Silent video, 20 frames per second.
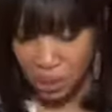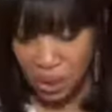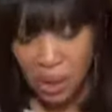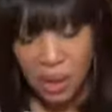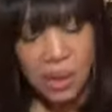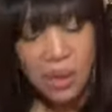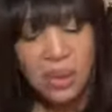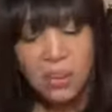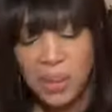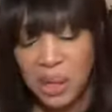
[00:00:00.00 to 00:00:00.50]

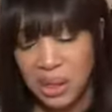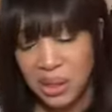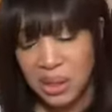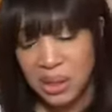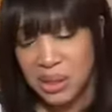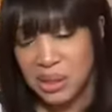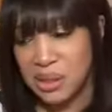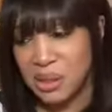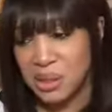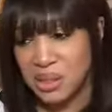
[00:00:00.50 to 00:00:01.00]
Oh my
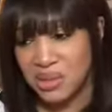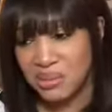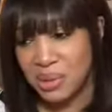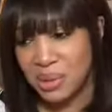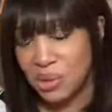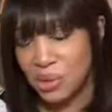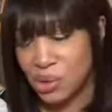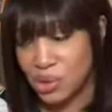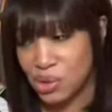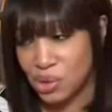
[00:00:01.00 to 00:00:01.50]
goodness, this
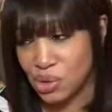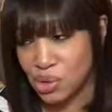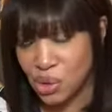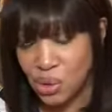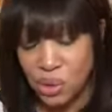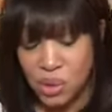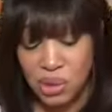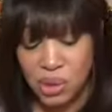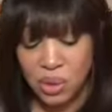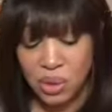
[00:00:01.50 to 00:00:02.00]
smells
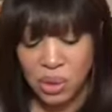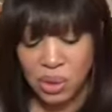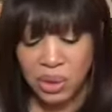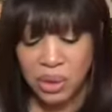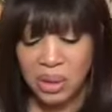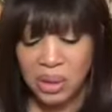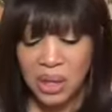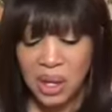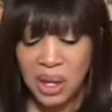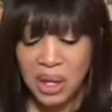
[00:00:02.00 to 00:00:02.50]
so
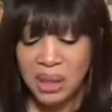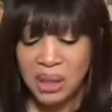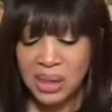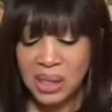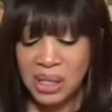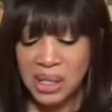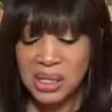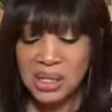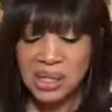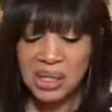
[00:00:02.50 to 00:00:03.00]
good.
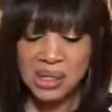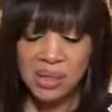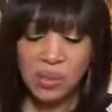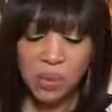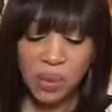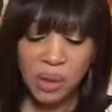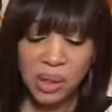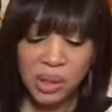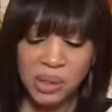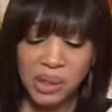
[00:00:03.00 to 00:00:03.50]
This is
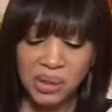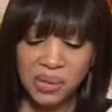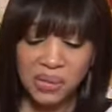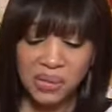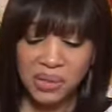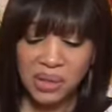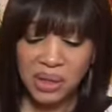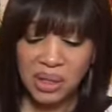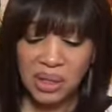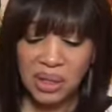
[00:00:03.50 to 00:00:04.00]
one of
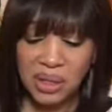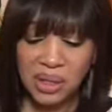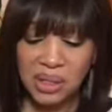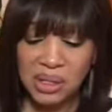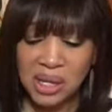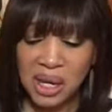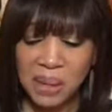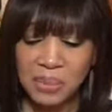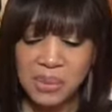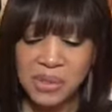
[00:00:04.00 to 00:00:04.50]
the
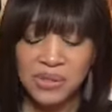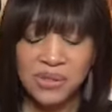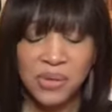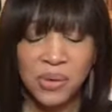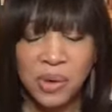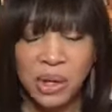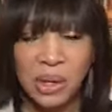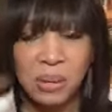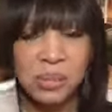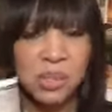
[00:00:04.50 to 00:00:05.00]
types of
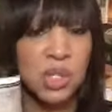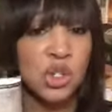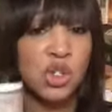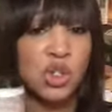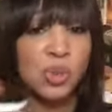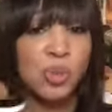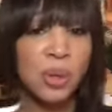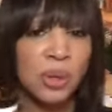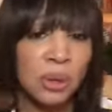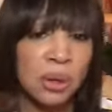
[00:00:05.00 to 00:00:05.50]
creams that you
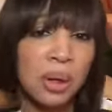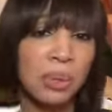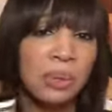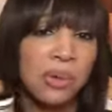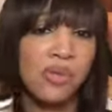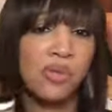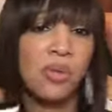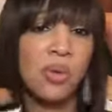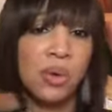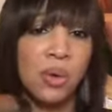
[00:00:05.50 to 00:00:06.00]
put on
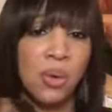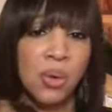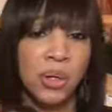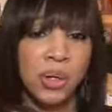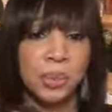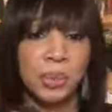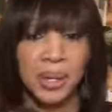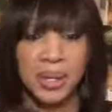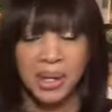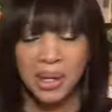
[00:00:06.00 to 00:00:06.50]
before going to
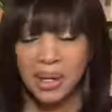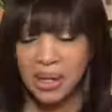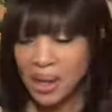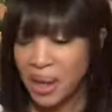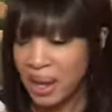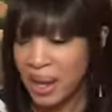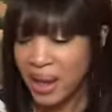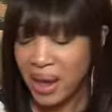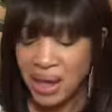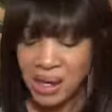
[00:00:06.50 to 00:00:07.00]
bed,
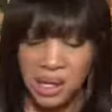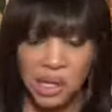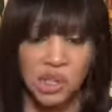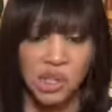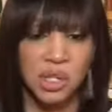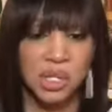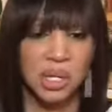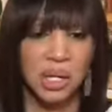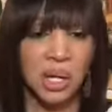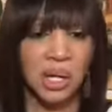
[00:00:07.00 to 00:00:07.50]
and it
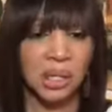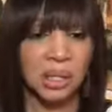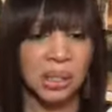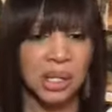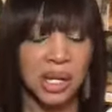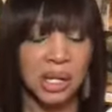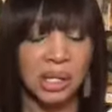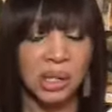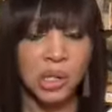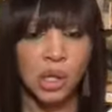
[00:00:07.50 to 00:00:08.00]
just kind of
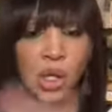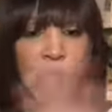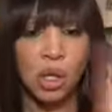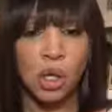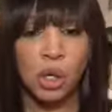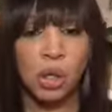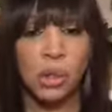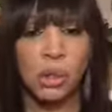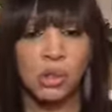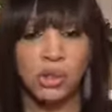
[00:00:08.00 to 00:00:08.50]
like
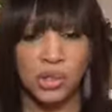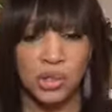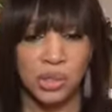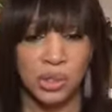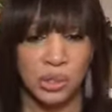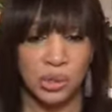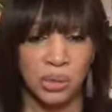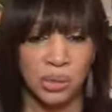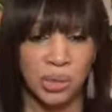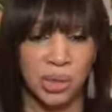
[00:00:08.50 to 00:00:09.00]
lulls
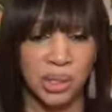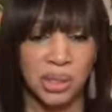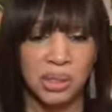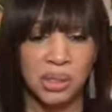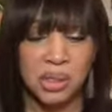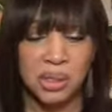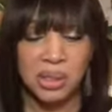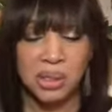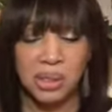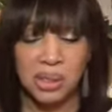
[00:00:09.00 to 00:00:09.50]
you
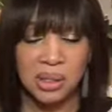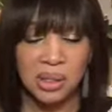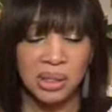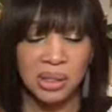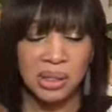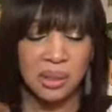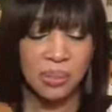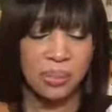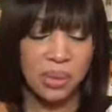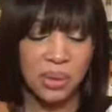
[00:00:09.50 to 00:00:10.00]
into this
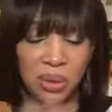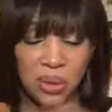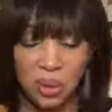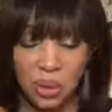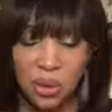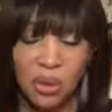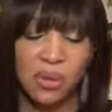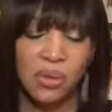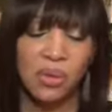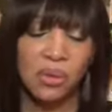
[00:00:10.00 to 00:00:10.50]

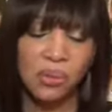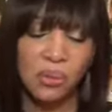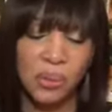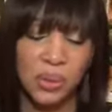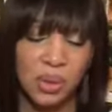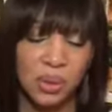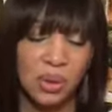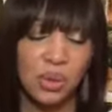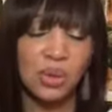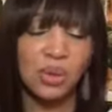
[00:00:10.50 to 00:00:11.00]

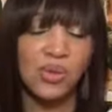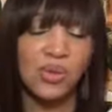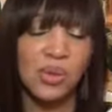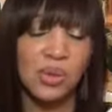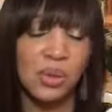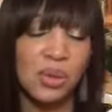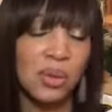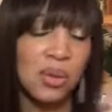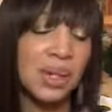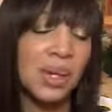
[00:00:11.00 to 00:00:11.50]

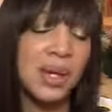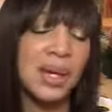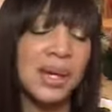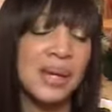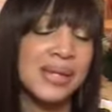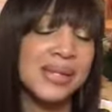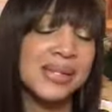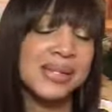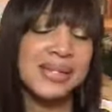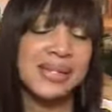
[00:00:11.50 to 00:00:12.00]
beautiful
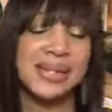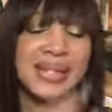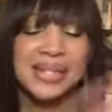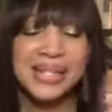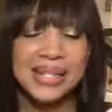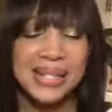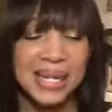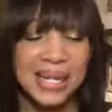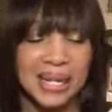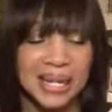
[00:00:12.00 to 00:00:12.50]

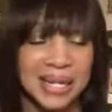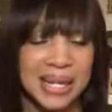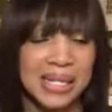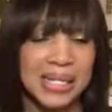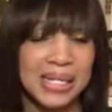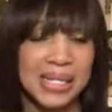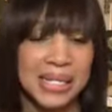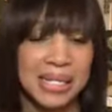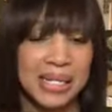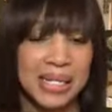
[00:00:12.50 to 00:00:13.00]
scented
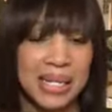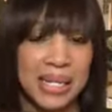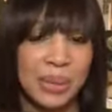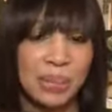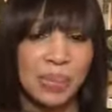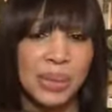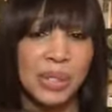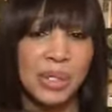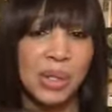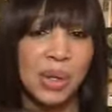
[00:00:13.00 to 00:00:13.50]
sleep.
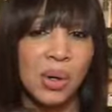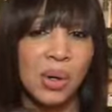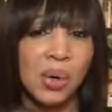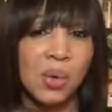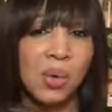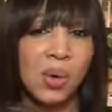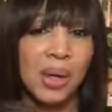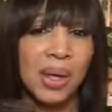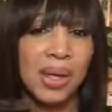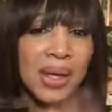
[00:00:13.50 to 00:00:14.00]
So
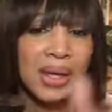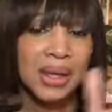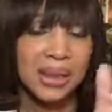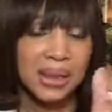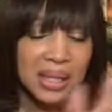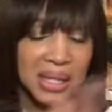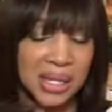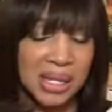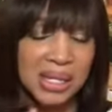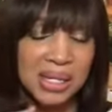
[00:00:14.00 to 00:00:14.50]

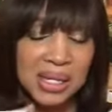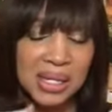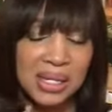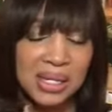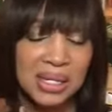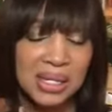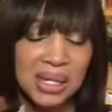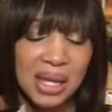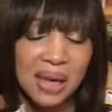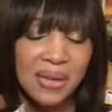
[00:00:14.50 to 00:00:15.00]
this is
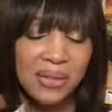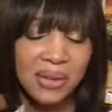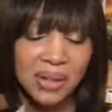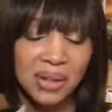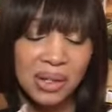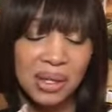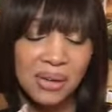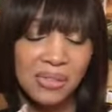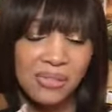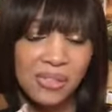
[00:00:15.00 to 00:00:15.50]

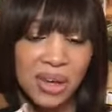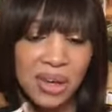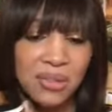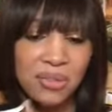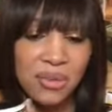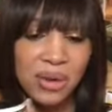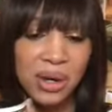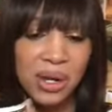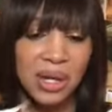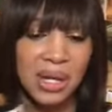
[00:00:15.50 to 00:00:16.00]
definitely a
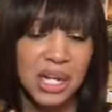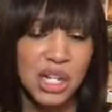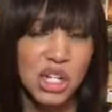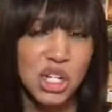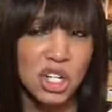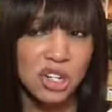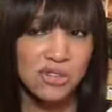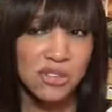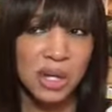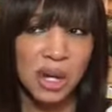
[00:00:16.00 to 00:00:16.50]
favorite, and I should
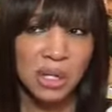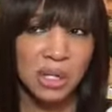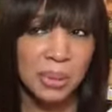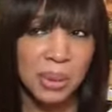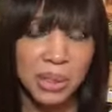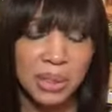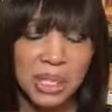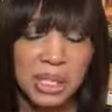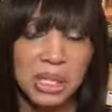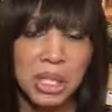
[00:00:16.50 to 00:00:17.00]
have talked about
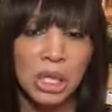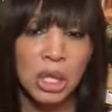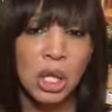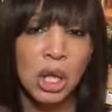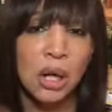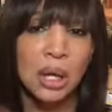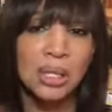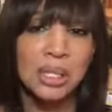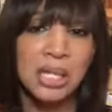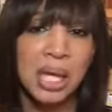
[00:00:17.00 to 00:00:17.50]
this a
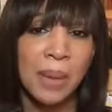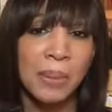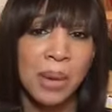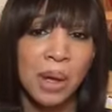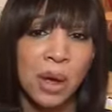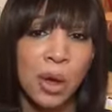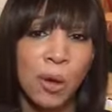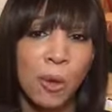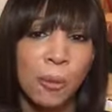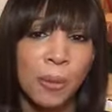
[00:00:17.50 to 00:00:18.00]
long time
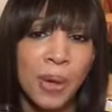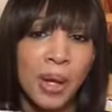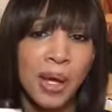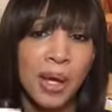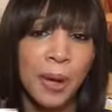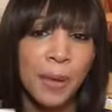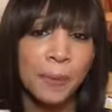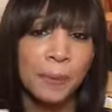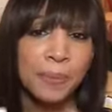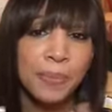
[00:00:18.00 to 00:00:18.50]
ago, but
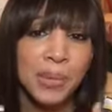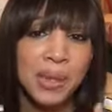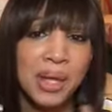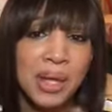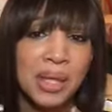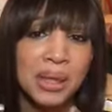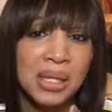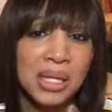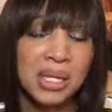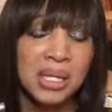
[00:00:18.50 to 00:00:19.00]

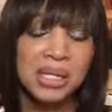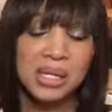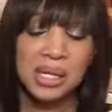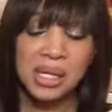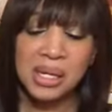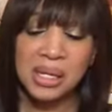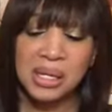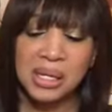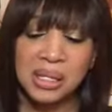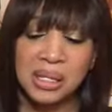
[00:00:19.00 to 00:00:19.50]
this
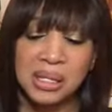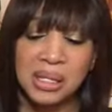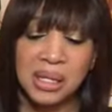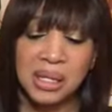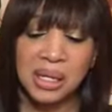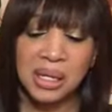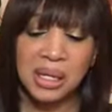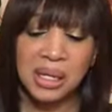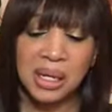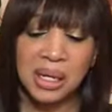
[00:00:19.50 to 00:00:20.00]
is
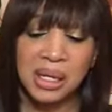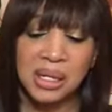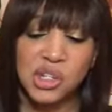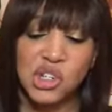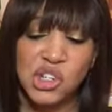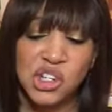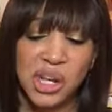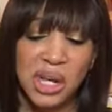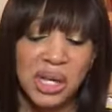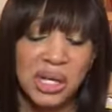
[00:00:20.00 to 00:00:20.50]
the
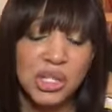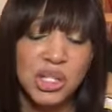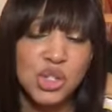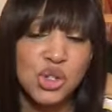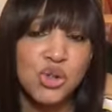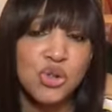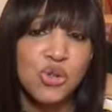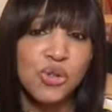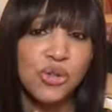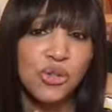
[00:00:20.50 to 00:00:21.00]
Shea
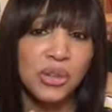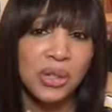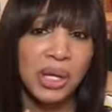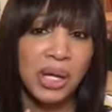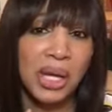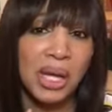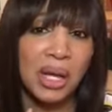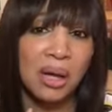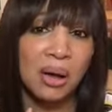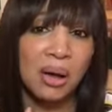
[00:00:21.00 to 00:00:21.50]

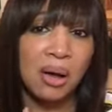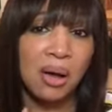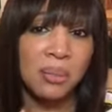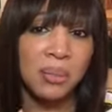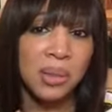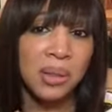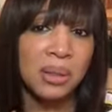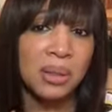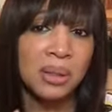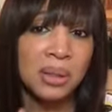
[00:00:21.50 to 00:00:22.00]
Souffle
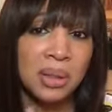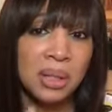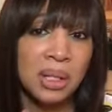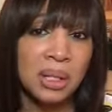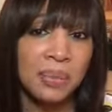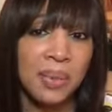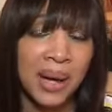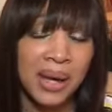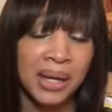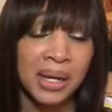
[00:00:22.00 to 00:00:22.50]
Almond Cookie
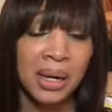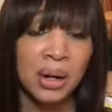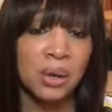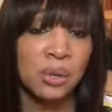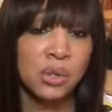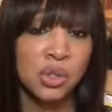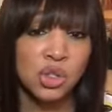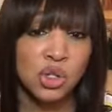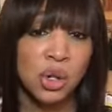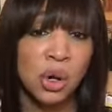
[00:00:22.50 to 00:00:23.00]
by
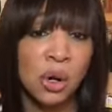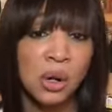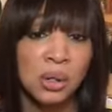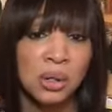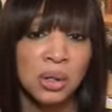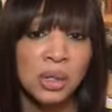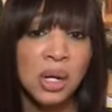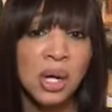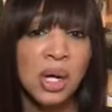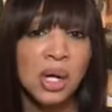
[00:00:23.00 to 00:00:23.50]
Carol's
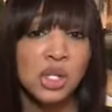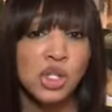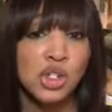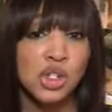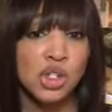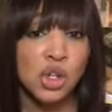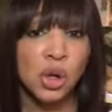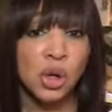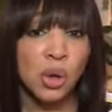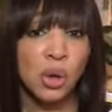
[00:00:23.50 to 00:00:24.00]
Daughter.
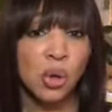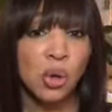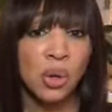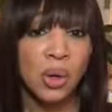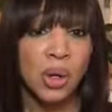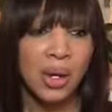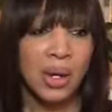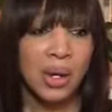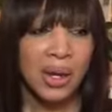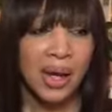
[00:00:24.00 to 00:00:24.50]
So
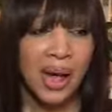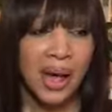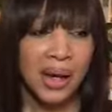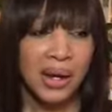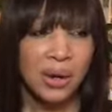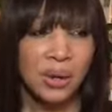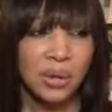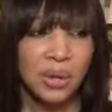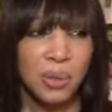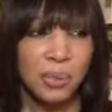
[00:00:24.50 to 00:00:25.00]
I
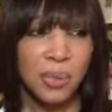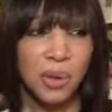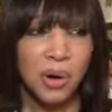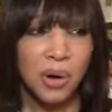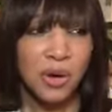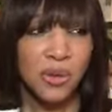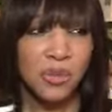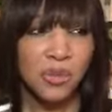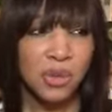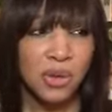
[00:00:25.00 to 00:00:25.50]
know the
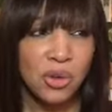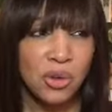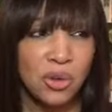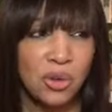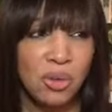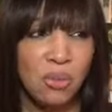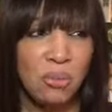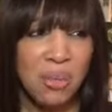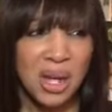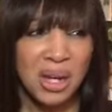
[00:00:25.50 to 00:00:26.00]

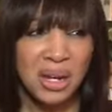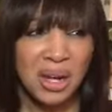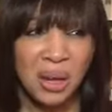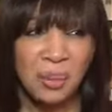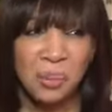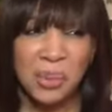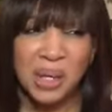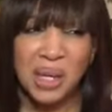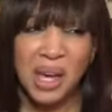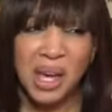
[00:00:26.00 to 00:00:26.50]
perfume may not
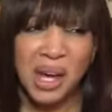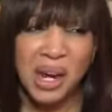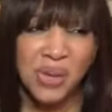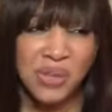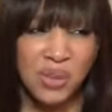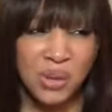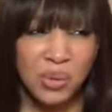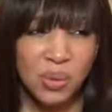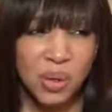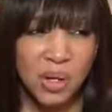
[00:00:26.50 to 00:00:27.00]
be
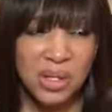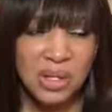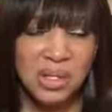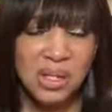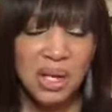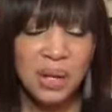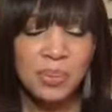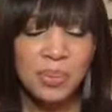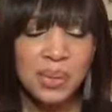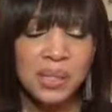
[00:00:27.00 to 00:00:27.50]
everyone's
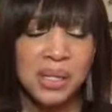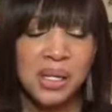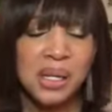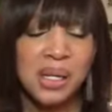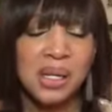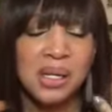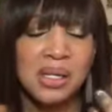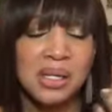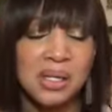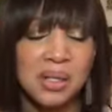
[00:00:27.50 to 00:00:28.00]
cup of tea,
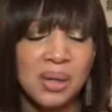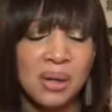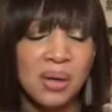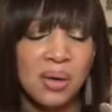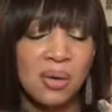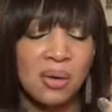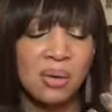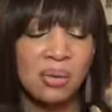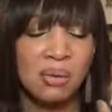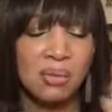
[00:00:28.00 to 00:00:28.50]

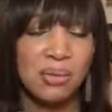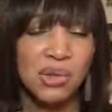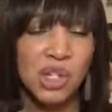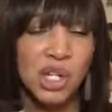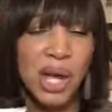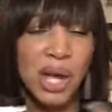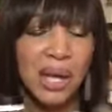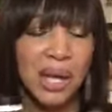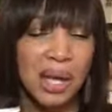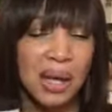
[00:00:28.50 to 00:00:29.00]
so
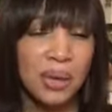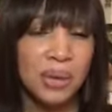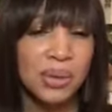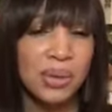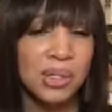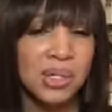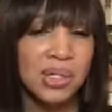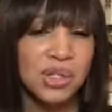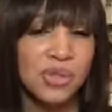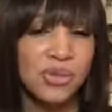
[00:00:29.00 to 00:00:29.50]
check out the
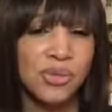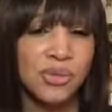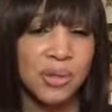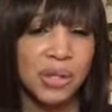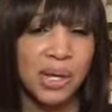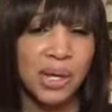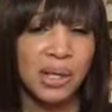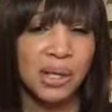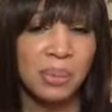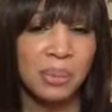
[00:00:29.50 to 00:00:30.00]

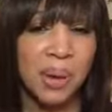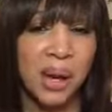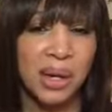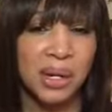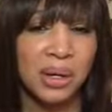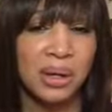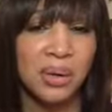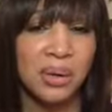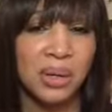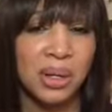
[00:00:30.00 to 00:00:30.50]
souffle, the body
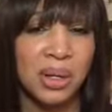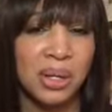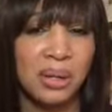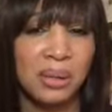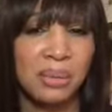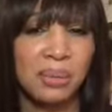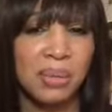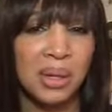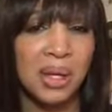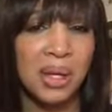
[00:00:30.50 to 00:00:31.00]

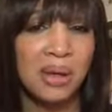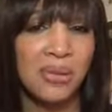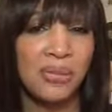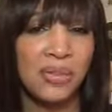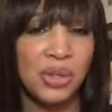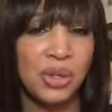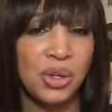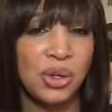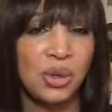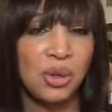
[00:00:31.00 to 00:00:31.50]
cream, if
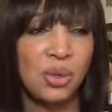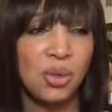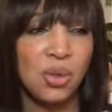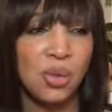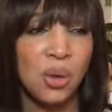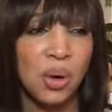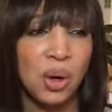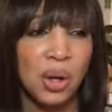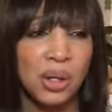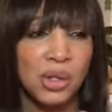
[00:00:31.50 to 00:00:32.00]
you
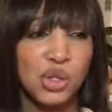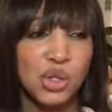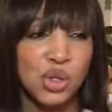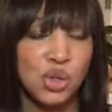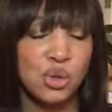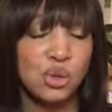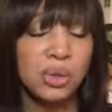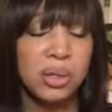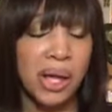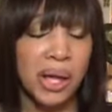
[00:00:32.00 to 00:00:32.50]

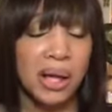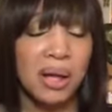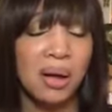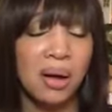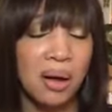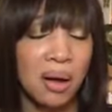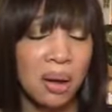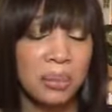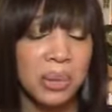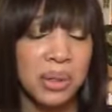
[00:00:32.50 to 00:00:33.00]
do like
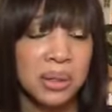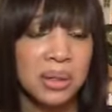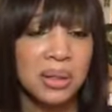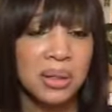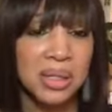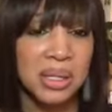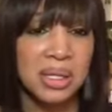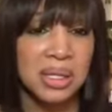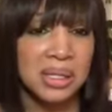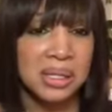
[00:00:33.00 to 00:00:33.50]
almond
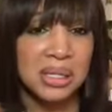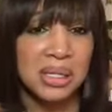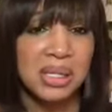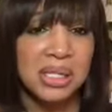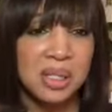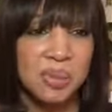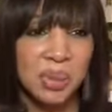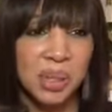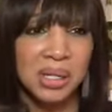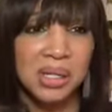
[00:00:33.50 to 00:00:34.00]
cookie scents,
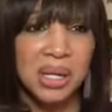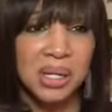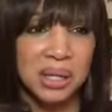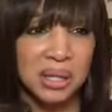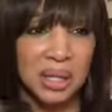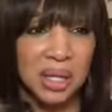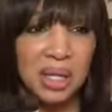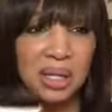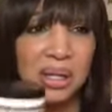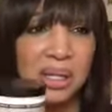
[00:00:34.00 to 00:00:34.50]
because I
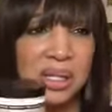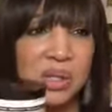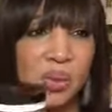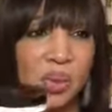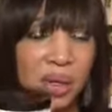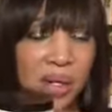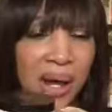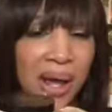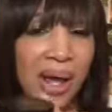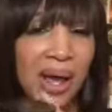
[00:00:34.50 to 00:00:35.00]
think this one
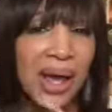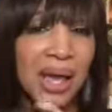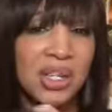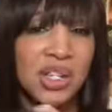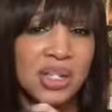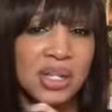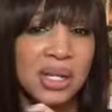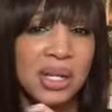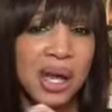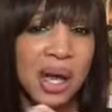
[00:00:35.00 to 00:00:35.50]

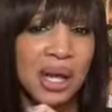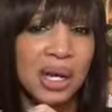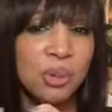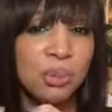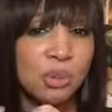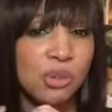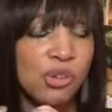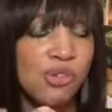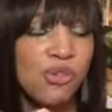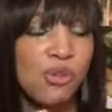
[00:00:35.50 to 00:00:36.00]
actually kind of
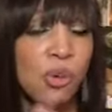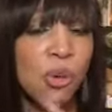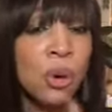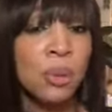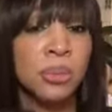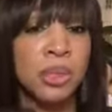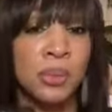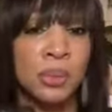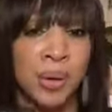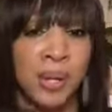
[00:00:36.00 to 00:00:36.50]

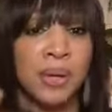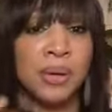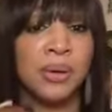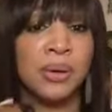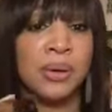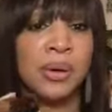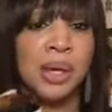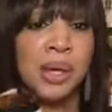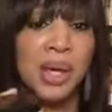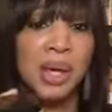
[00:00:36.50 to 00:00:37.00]
performs better
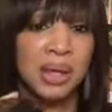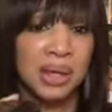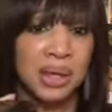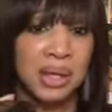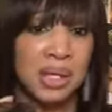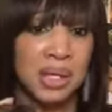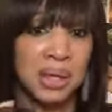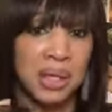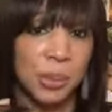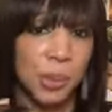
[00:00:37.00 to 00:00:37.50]

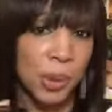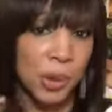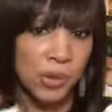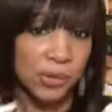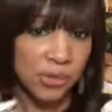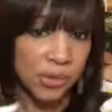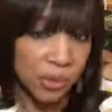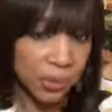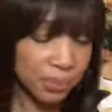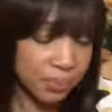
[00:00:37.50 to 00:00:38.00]
than the
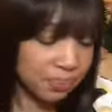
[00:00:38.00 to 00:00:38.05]
perfume.